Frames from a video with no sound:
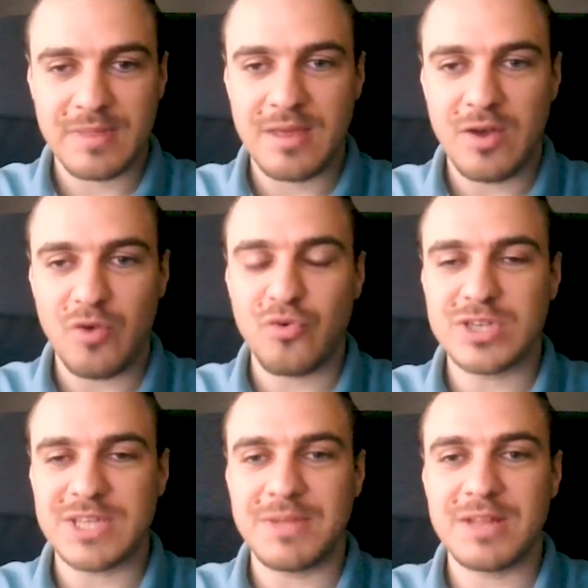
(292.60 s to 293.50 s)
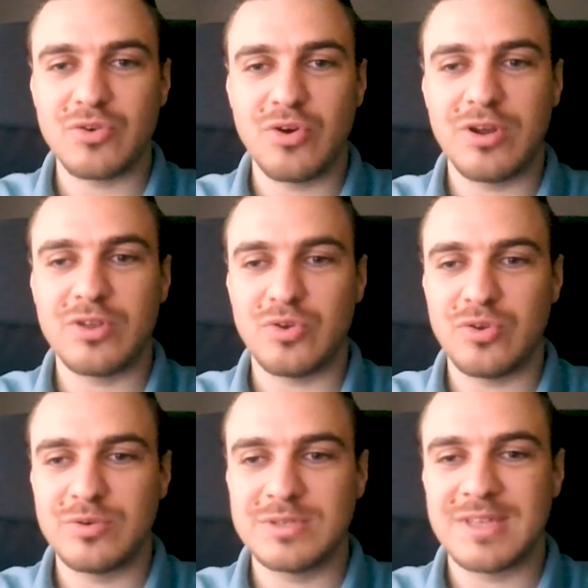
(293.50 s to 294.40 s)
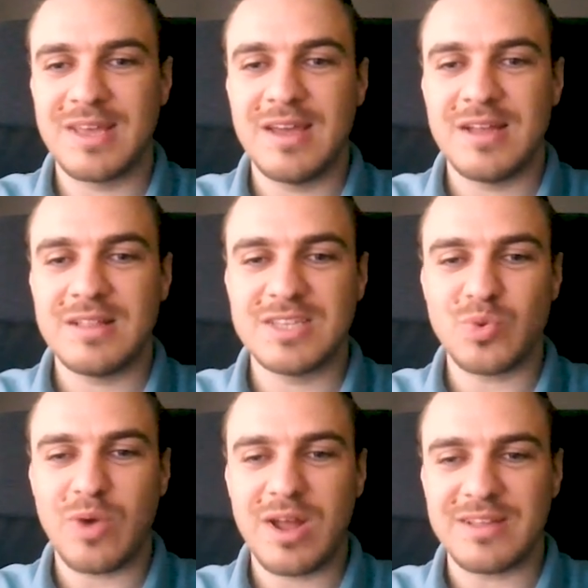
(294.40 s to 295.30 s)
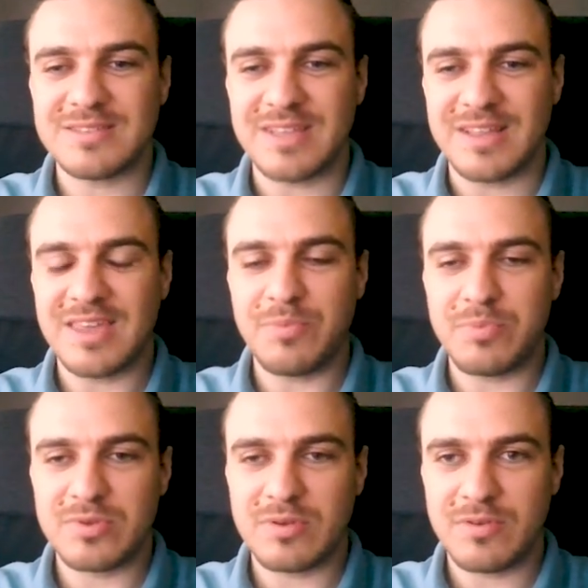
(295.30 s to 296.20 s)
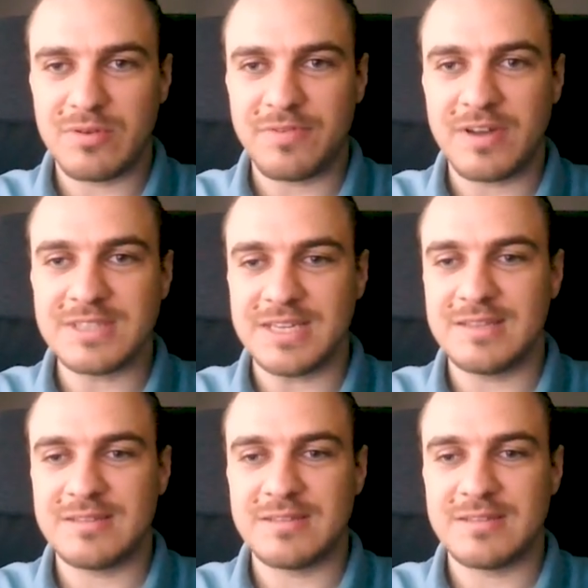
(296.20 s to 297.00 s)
Of course, I'm not going to use these wallets and keep funds in it.